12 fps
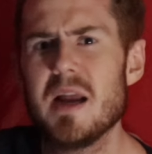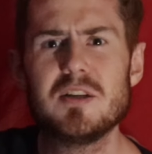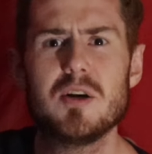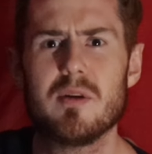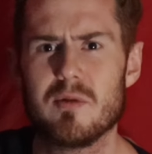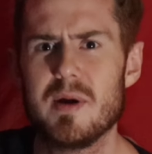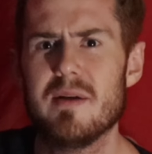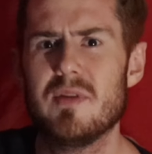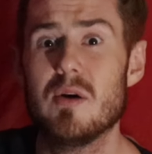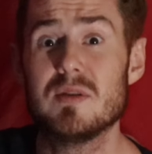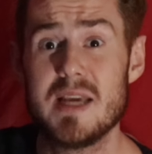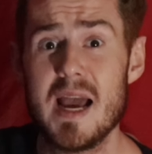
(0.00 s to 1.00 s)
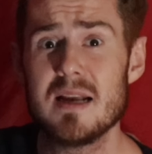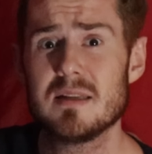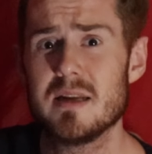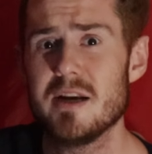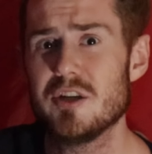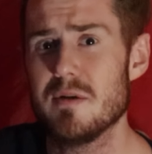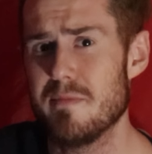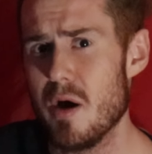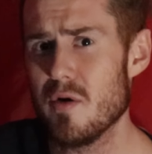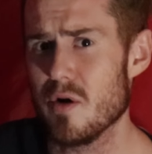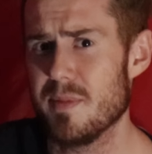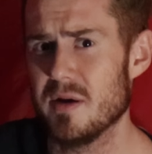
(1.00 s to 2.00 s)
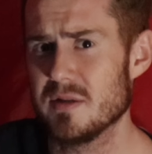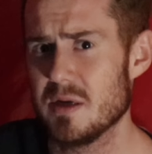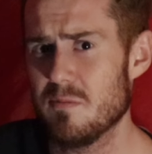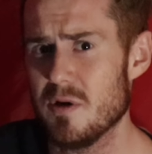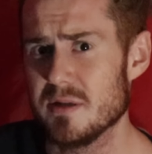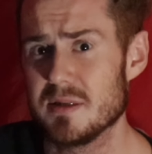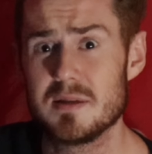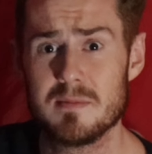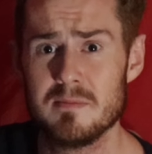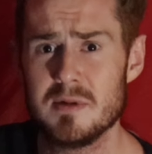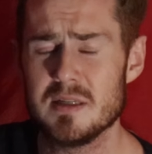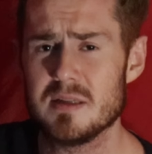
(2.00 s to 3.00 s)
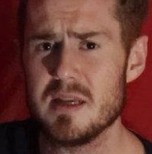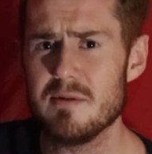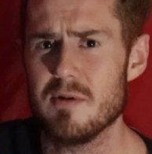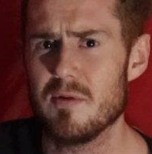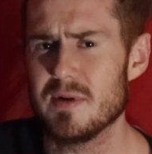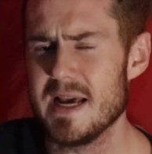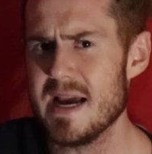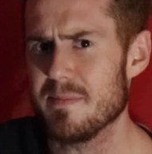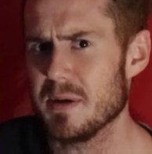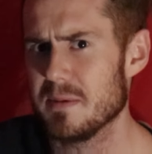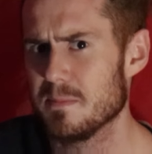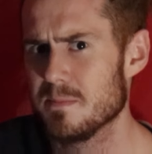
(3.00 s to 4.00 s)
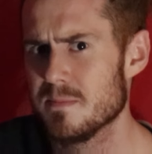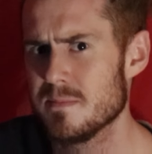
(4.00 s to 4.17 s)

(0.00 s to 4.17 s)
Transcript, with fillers: I took three of those gas station boner pills at once to see what would happen.